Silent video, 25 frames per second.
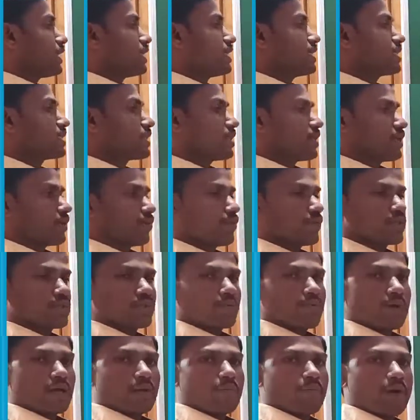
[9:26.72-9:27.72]
is
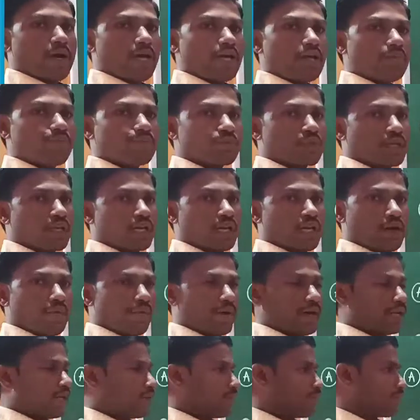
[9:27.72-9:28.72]
divisible by
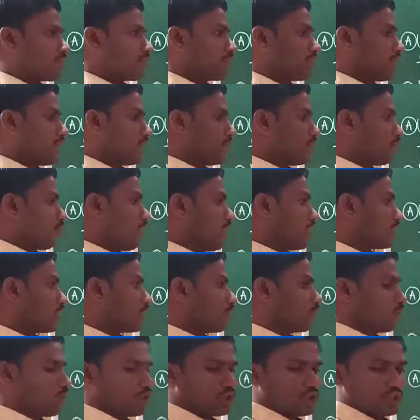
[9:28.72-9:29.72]
11. Then what
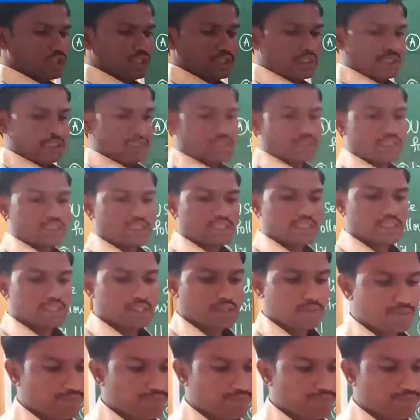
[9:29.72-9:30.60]
about this